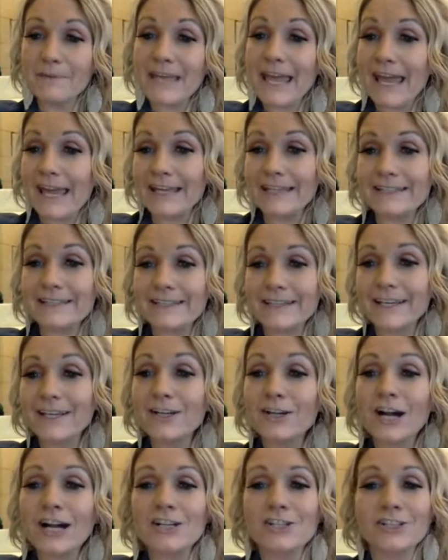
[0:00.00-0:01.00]
Kate,
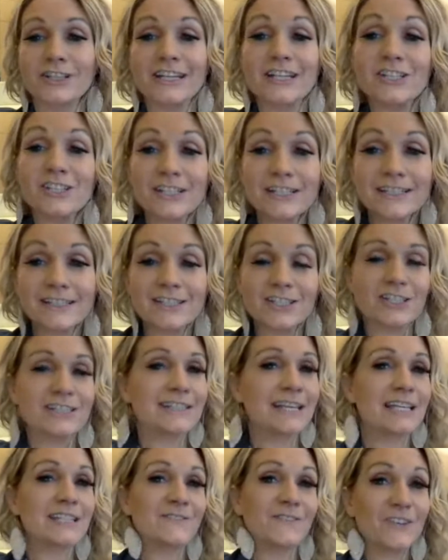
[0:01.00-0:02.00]
congratulations. She
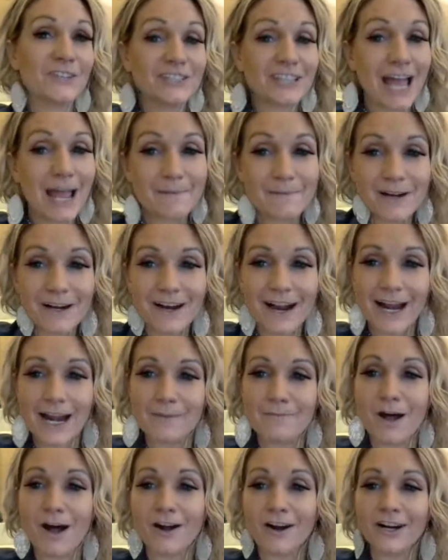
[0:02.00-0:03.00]
says, first timer, and
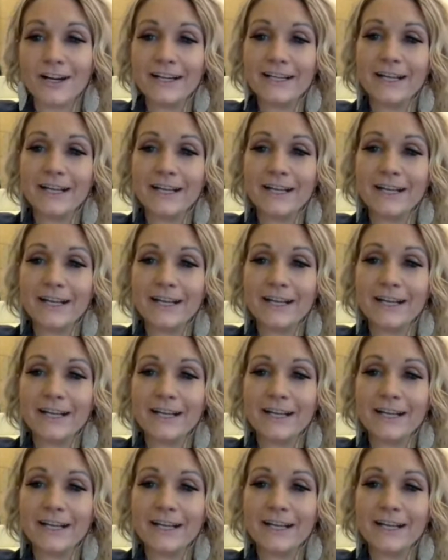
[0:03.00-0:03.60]
I'm already coming.